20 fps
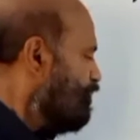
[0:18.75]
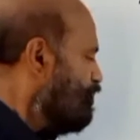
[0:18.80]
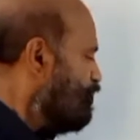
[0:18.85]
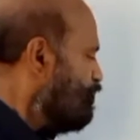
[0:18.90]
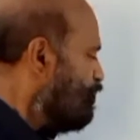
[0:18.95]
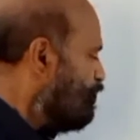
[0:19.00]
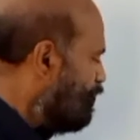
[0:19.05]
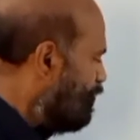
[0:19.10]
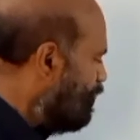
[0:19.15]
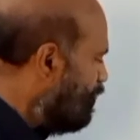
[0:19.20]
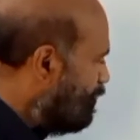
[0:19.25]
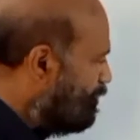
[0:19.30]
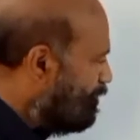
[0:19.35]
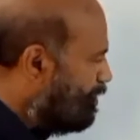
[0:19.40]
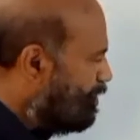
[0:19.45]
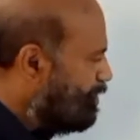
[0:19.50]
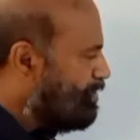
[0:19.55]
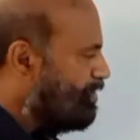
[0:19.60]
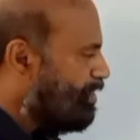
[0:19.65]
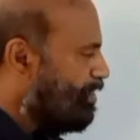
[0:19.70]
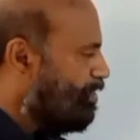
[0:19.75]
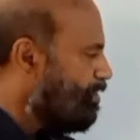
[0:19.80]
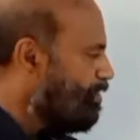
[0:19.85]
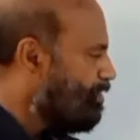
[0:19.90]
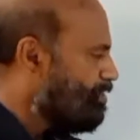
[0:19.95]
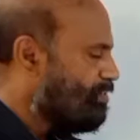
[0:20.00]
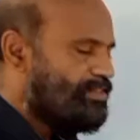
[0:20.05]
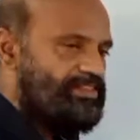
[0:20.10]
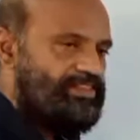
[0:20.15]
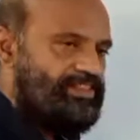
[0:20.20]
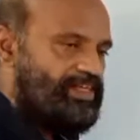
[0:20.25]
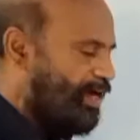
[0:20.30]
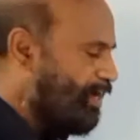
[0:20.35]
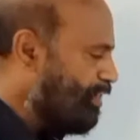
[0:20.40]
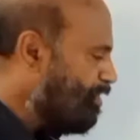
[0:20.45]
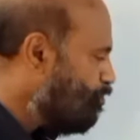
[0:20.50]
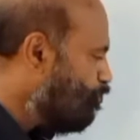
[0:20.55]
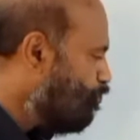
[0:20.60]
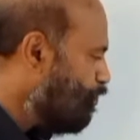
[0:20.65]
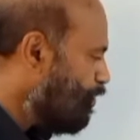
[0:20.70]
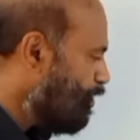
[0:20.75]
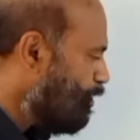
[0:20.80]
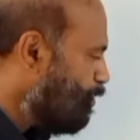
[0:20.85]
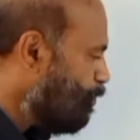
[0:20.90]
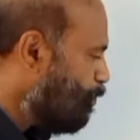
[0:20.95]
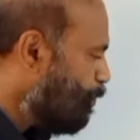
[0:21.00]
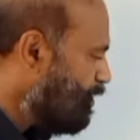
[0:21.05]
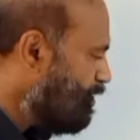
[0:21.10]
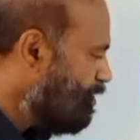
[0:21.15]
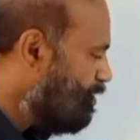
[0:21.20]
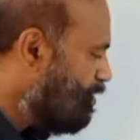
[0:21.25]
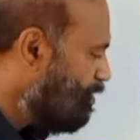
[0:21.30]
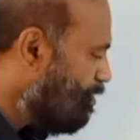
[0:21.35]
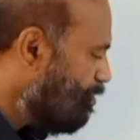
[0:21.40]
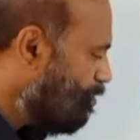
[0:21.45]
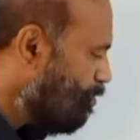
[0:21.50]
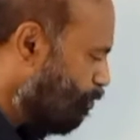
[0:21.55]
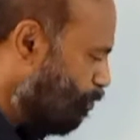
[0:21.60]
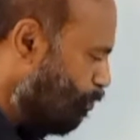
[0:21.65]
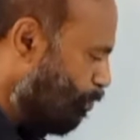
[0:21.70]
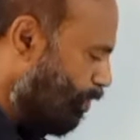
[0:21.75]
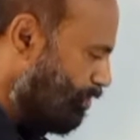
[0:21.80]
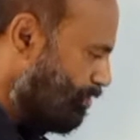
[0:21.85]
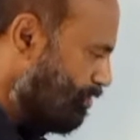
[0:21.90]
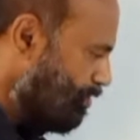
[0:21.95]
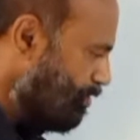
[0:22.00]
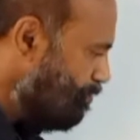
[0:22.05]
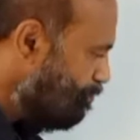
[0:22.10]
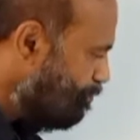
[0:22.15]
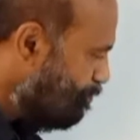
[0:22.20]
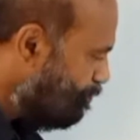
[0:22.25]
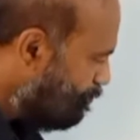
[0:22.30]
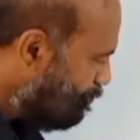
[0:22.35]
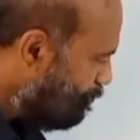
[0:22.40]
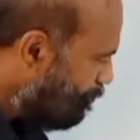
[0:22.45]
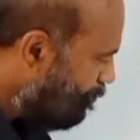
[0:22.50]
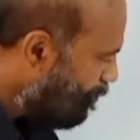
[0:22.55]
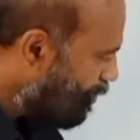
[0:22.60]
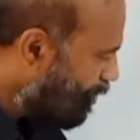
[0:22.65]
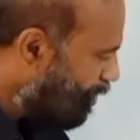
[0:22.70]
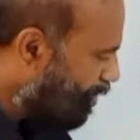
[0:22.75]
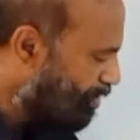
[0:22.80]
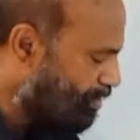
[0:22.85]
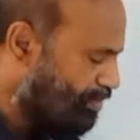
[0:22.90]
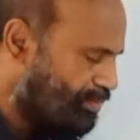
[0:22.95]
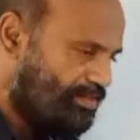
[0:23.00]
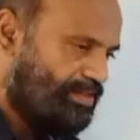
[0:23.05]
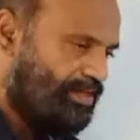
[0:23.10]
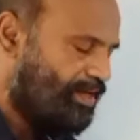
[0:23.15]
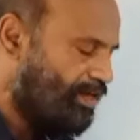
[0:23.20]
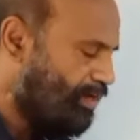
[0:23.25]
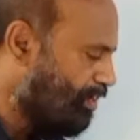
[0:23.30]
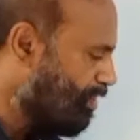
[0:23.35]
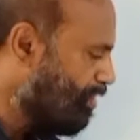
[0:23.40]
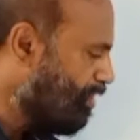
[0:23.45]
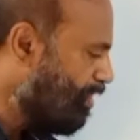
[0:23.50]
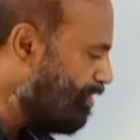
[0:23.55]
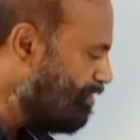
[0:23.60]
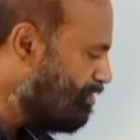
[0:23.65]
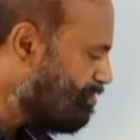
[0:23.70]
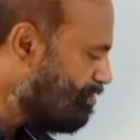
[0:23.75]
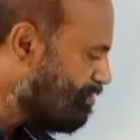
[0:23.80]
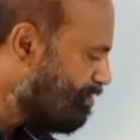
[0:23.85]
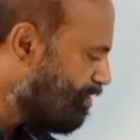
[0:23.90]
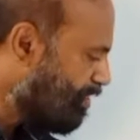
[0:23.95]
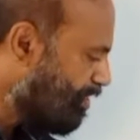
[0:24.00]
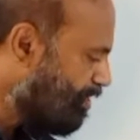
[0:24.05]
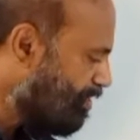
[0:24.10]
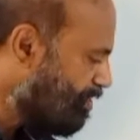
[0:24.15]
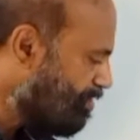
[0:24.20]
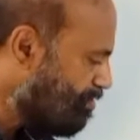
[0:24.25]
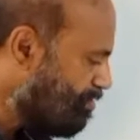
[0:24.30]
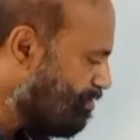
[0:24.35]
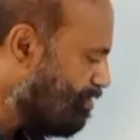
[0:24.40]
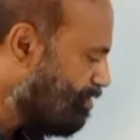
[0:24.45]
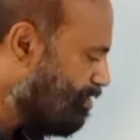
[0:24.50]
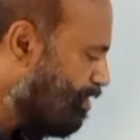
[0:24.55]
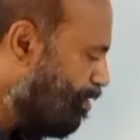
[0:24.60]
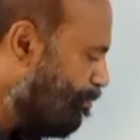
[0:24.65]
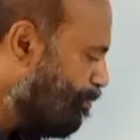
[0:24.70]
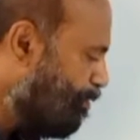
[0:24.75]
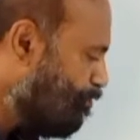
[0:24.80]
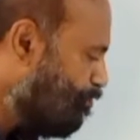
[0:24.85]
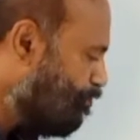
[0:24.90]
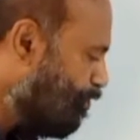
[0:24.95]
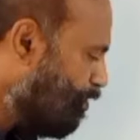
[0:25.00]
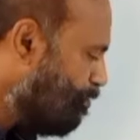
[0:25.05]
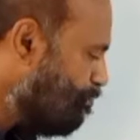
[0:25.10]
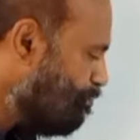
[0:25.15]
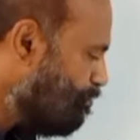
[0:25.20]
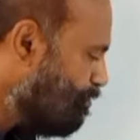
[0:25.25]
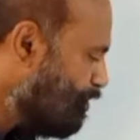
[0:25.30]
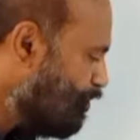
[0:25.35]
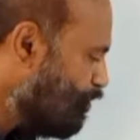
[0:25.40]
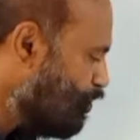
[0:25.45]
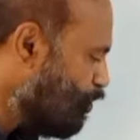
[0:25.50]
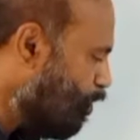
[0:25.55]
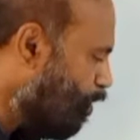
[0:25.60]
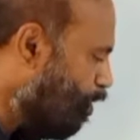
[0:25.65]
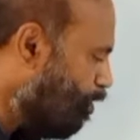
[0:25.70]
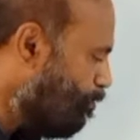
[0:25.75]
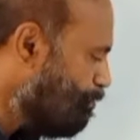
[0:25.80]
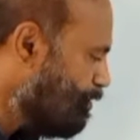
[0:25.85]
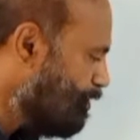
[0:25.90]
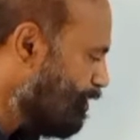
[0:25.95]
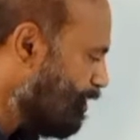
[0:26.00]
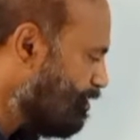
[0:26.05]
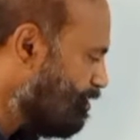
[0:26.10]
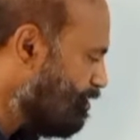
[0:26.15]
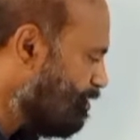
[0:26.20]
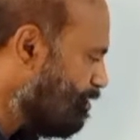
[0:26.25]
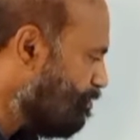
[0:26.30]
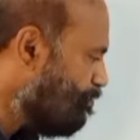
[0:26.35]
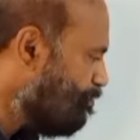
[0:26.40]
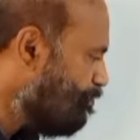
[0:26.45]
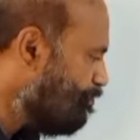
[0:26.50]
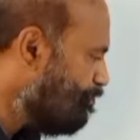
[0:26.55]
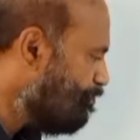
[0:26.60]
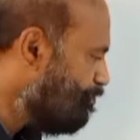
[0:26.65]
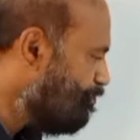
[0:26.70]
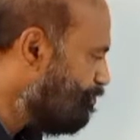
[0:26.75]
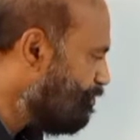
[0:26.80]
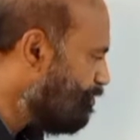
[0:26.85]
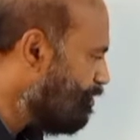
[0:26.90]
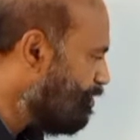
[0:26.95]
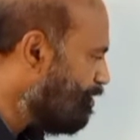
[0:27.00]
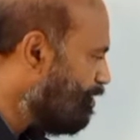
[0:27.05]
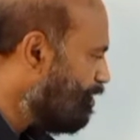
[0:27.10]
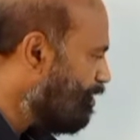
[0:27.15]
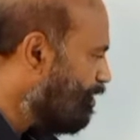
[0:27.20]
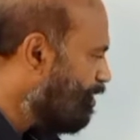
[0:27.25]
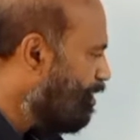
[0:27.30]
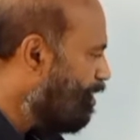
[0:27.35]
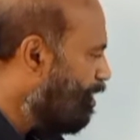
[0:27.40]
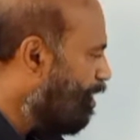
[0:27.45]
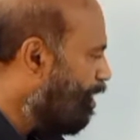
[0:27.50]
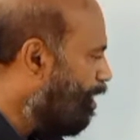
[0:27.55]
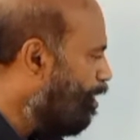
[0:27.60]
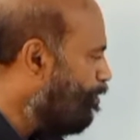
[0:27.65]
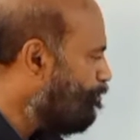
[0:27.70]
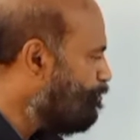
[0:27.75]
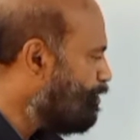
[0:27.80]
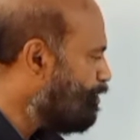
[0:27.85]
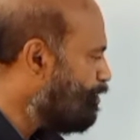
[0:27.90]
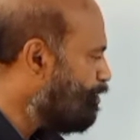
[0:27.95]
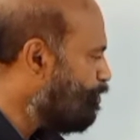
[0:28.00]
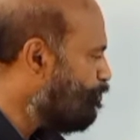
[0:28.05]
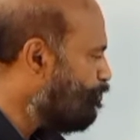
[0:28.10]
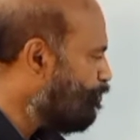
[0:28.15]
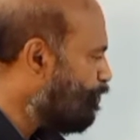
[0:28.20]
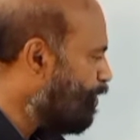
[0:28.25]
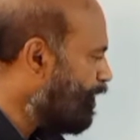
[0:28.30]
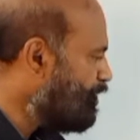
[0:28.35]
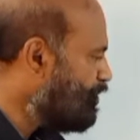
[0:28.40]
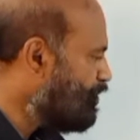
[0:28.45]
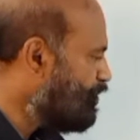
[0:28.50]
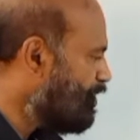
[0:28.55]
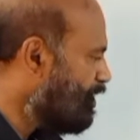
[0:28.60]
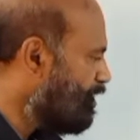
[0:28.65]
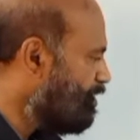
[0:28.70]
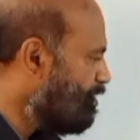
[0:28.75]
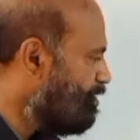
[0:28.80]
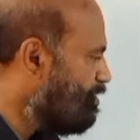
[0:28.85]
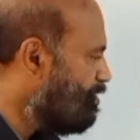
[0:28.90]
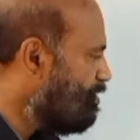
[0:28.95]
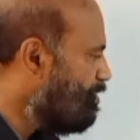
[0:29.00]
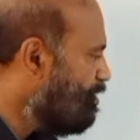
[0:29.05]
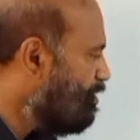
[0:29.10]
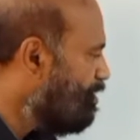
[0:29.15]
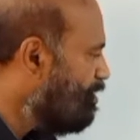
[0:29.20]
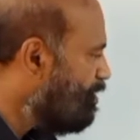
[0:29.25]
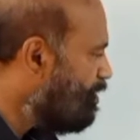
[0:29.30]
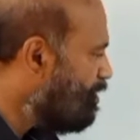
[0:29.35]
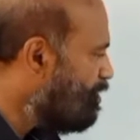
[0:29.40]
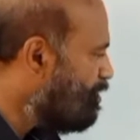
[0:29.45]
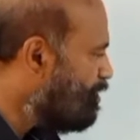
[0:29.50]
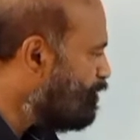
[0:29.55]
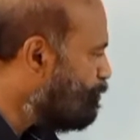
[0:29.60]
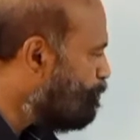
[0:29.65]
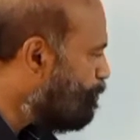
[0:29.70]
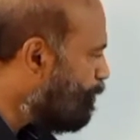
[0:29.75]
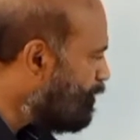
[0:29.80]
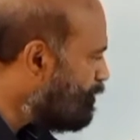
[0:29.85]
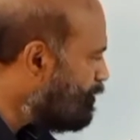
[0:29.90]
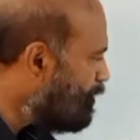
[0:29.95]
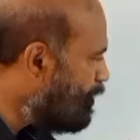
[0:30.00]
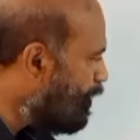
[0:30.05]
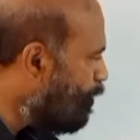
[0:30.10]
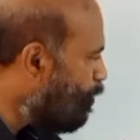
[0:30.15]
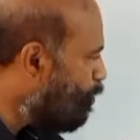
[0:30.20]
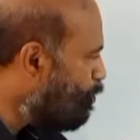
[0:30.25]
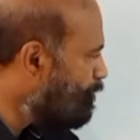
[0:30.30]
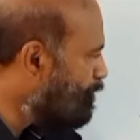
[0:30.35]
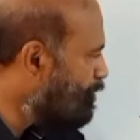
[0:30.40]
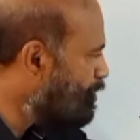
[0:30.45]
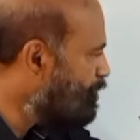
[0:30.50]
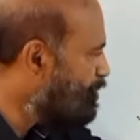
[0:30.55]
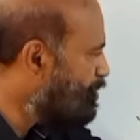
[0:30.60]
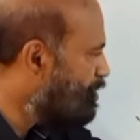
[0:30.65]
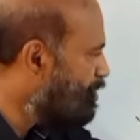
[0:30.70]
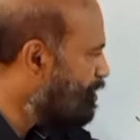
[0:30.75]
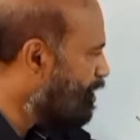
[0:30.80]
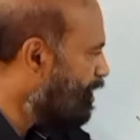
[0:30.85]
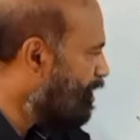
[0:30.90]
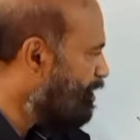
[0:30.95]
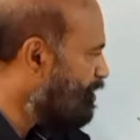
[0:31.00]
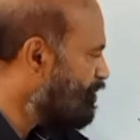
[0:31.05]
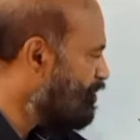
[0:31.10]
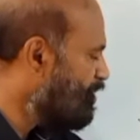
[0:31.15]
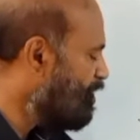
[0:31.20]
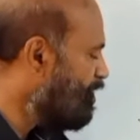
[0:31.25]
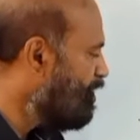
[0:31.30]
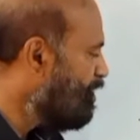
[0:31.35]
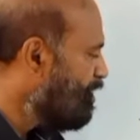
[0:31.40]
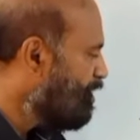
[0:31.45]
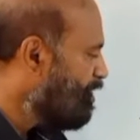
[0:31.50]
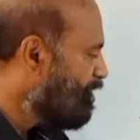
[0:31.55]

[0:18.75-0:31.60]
So here there is a tank filled with water and a light ray coming from this object. After refraction, it is passing along this direction.